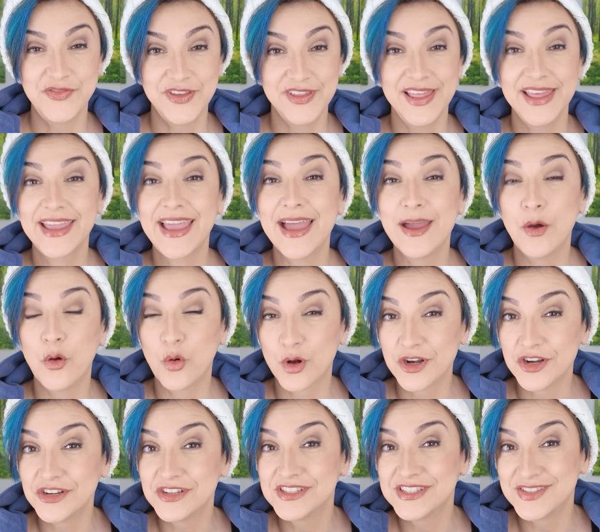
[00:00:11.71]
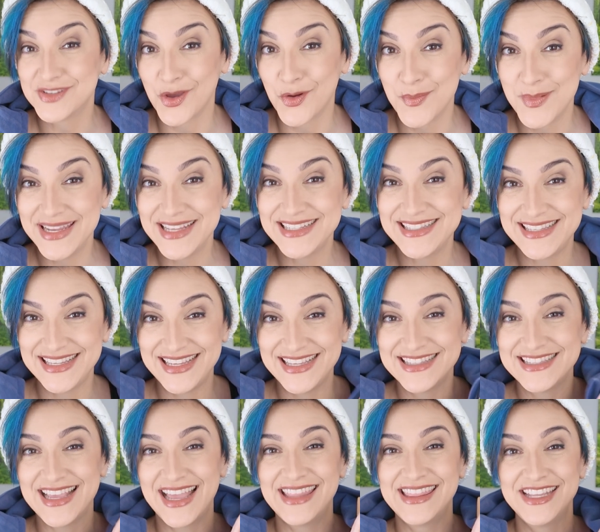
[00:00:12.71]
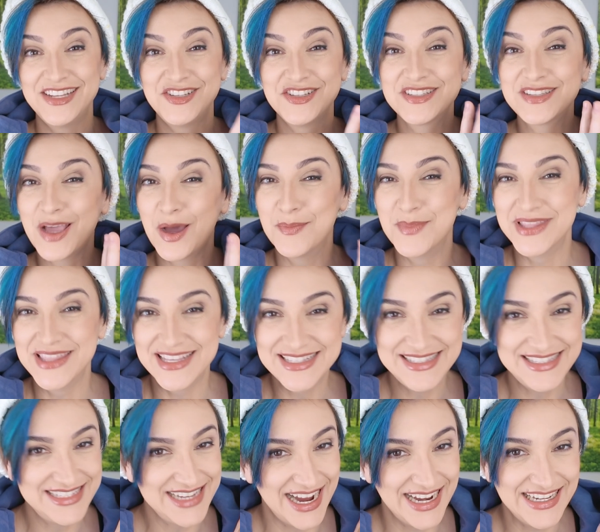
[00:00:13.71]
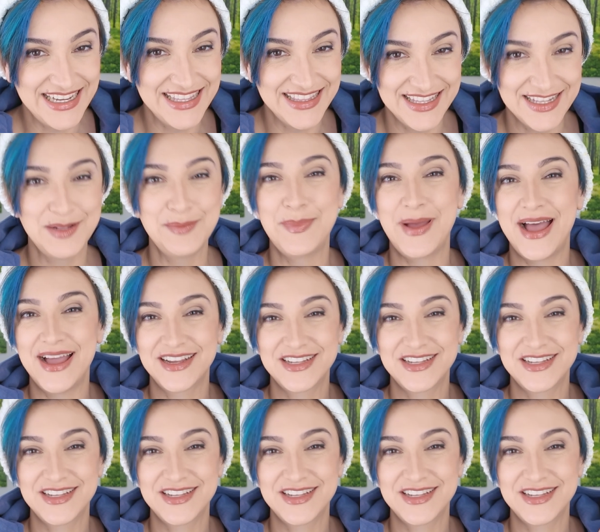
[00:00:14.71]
feel like I ordered so many seeds and they just come in this tiny little